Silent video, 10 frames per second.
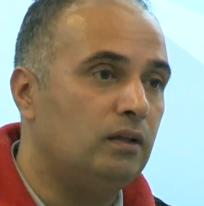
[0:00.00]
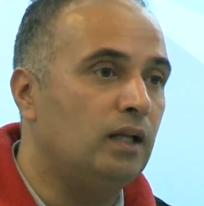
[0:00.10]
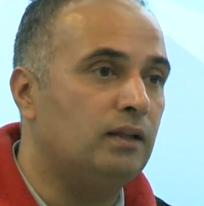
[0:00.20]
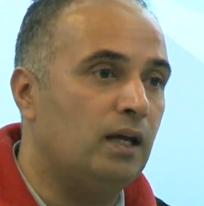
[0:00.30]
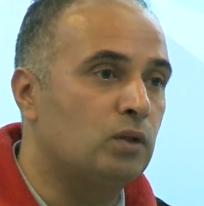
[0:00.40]

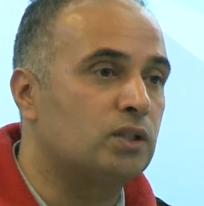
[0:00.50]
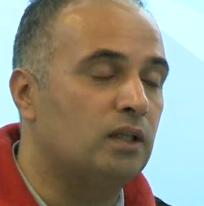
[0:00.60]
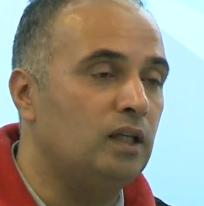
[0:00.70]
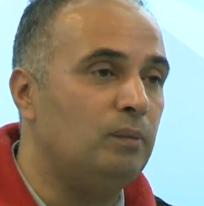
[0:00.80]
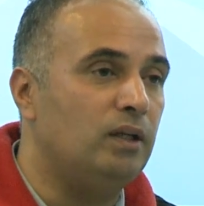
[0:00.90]
There, there would
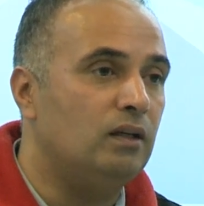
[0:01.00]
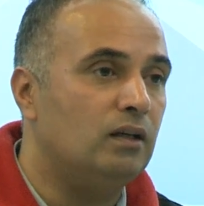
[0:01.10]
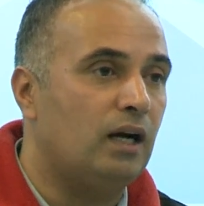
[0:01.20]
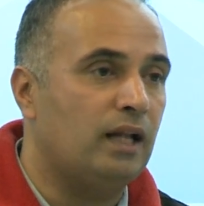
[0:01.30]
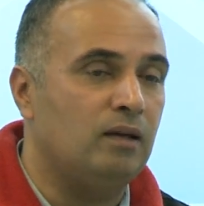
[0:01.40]
certainly be.
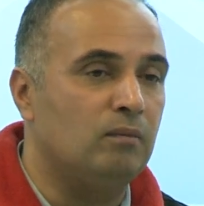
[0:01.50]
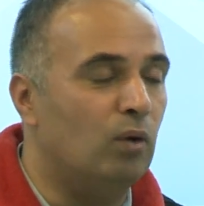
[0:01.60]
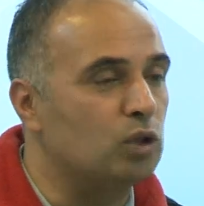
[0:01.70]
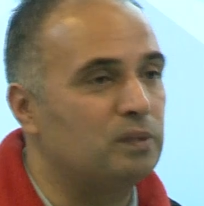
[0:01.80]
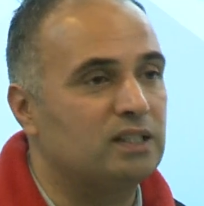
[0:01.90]
And I think
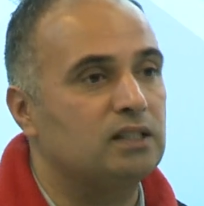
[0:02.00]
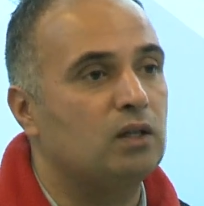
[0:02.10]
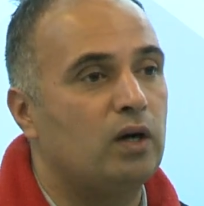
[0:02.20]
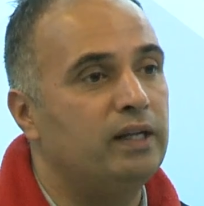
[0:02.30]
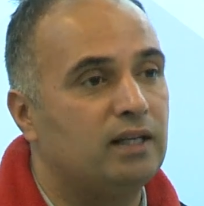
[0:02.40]
most businesses
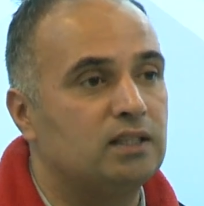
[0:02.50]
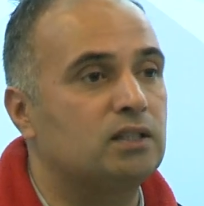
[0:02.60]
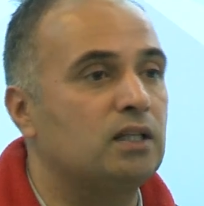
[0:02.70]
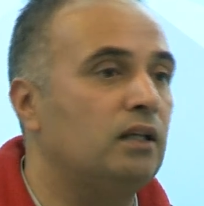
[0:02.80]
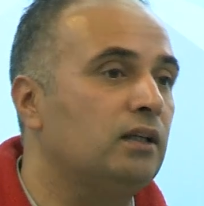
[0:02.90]
that already
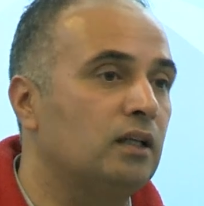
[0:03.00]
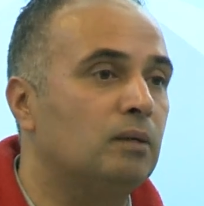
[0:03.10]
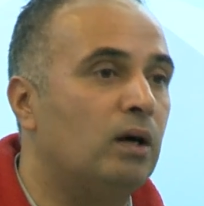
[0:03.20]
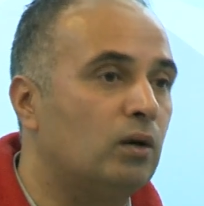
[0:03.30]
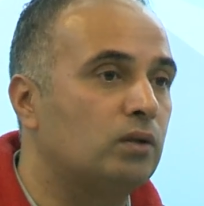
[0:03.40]
exist are thinking
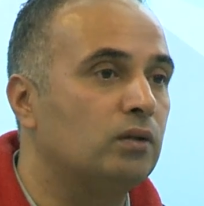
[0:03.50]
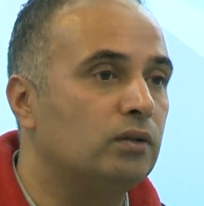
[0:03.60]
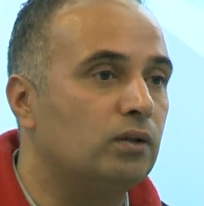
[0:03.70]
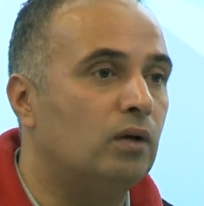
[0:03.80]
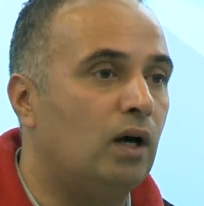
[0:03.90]
about,
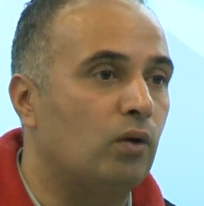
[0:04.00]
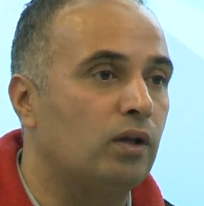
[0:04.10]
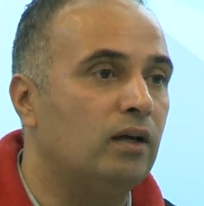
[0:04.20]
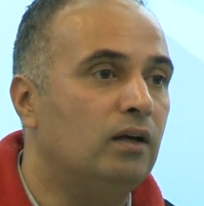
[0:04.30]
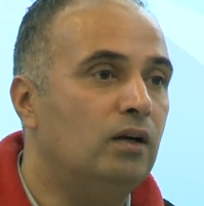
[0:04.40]
you know, how do
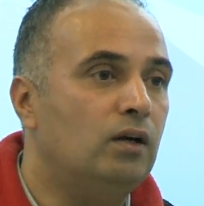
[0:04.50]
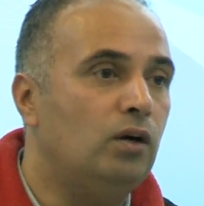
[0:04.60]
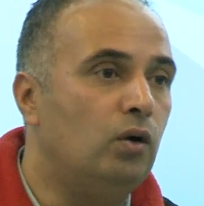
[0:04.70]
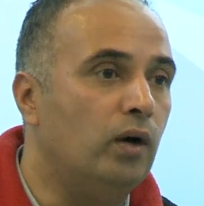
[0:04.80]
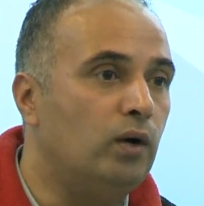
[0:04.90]
they
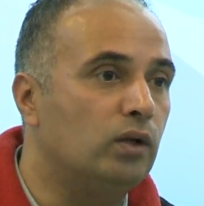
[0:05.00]
do it?